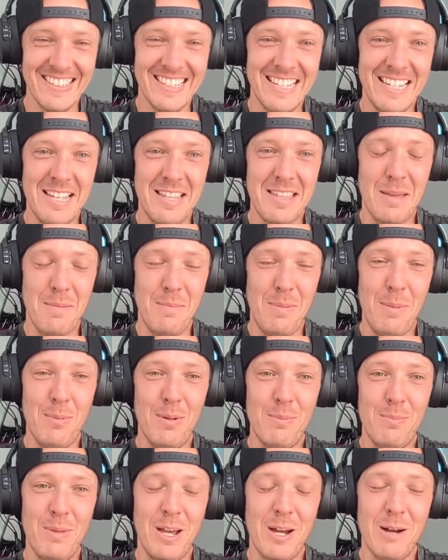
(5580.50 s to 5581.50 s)
You think people
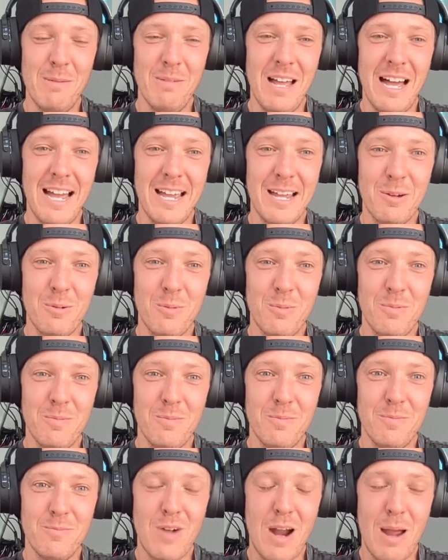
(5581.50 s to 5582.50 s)
would become like
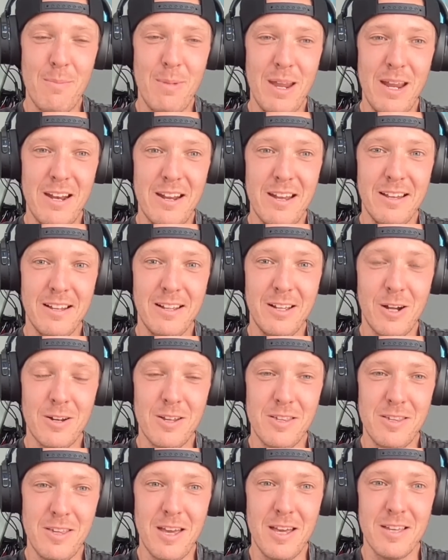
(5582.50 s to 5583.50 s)
Ribena
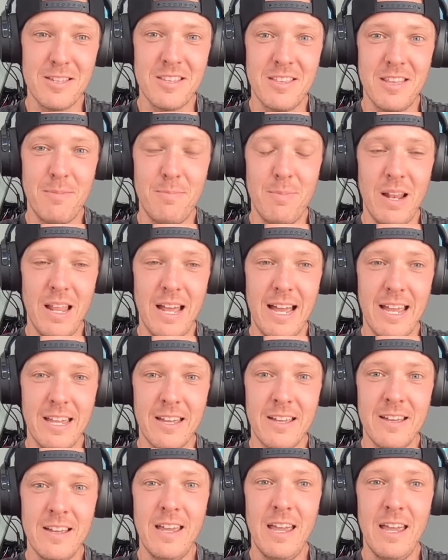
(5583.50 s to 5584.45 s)
connoisseurs, and they'd be like,